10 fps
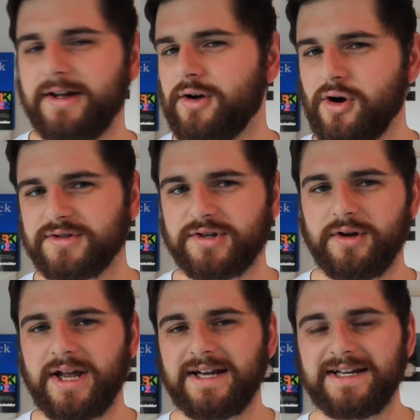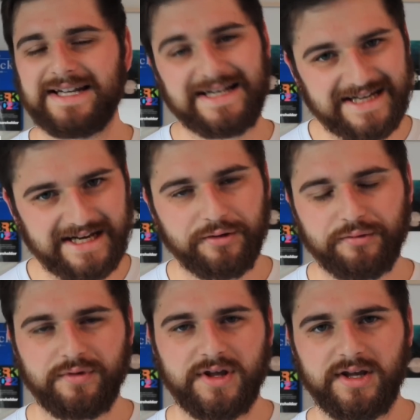Costco had any debt
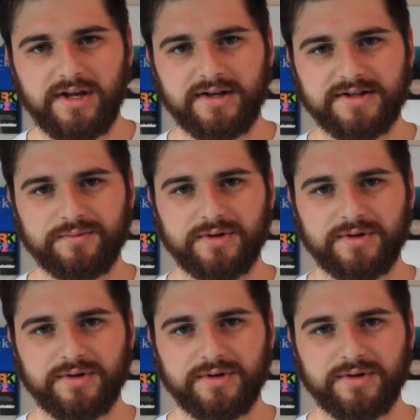through the years,